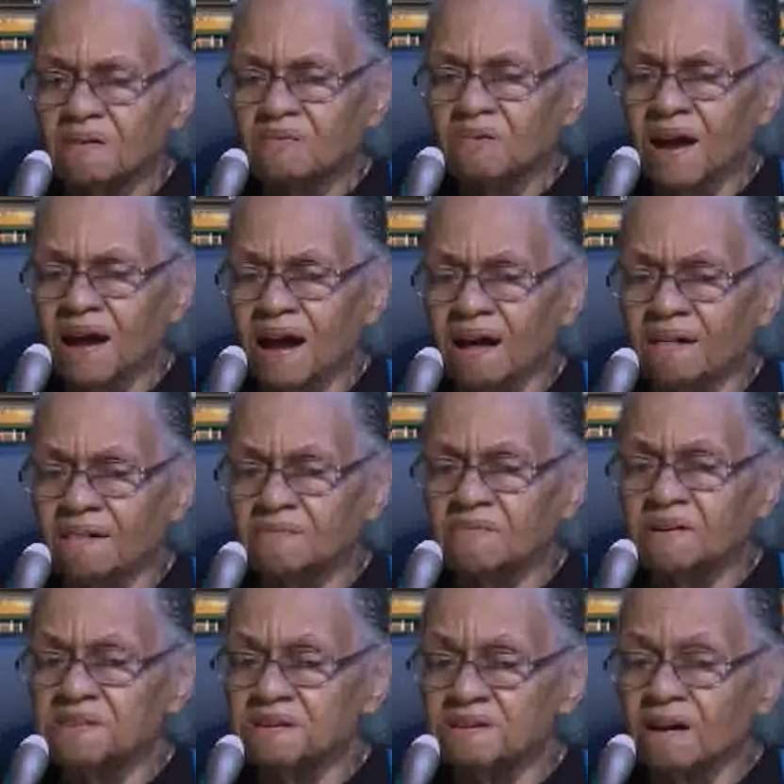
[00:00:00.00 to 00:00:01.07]
Well,
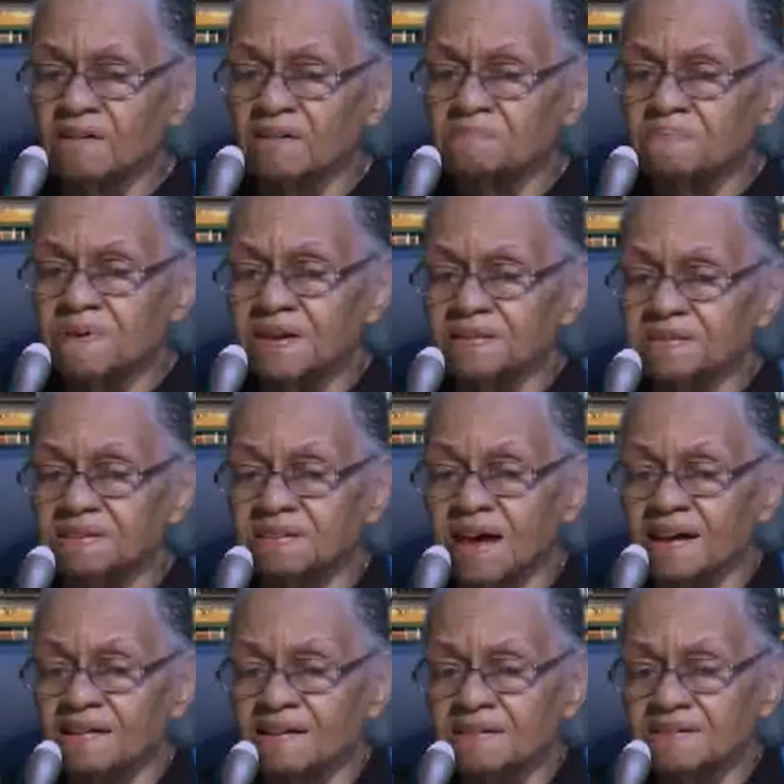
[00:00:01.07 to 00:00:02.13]
when you go to prison,
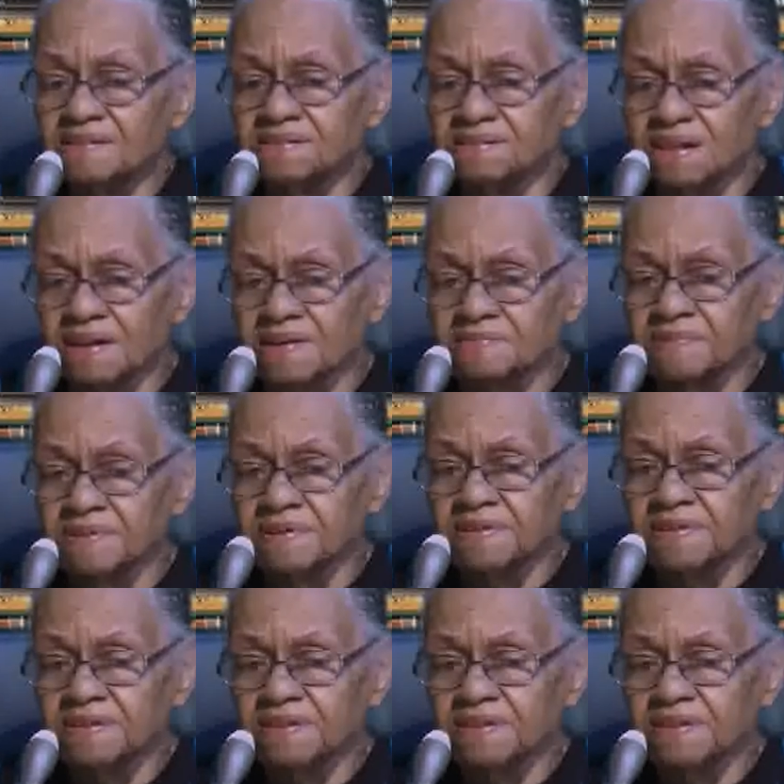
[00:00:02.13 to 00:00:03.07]
that is slavery.